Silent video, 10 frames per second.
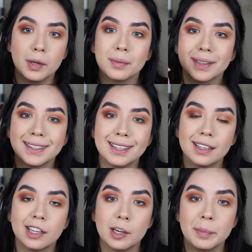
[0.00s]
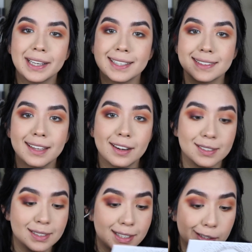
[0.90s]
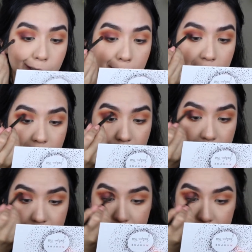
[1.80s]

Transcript: better ring the alarm because they are stealing your money.